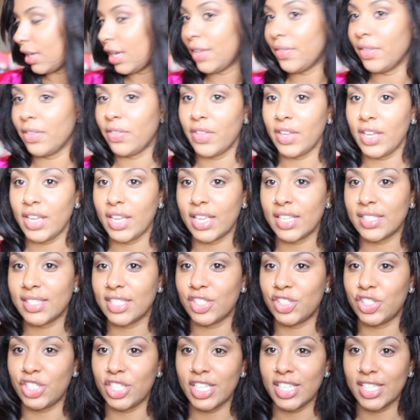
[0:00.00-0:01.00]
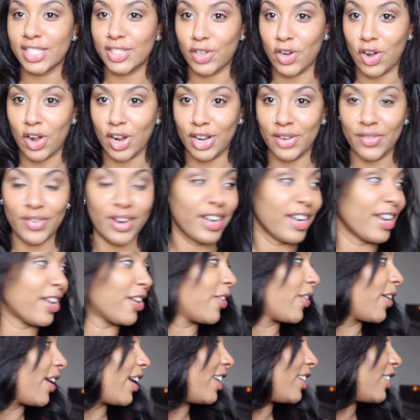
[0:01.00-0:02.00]
And the thing is the Gia is talking right
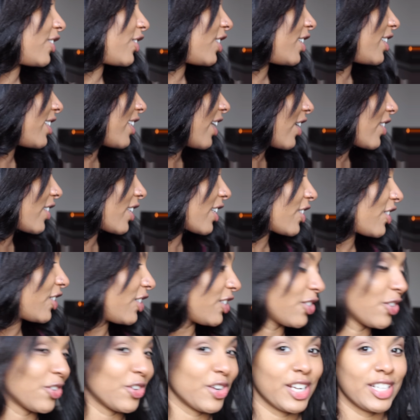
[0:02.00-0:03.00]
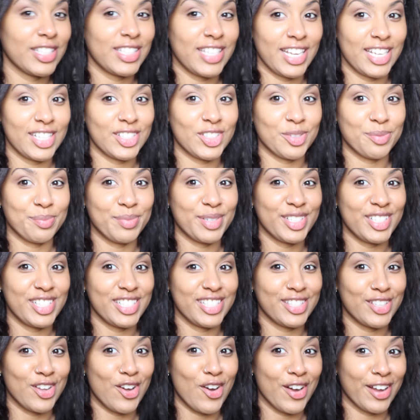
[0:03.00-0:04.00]
now and she sounds like she's throwing a tantrum but
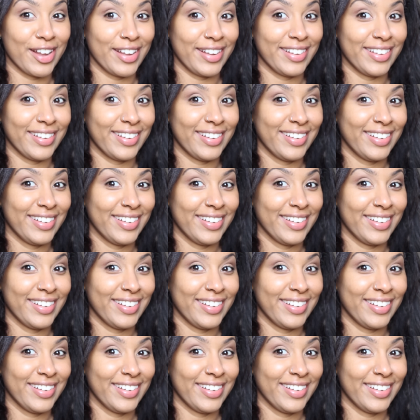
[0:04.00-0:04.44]
she's talking.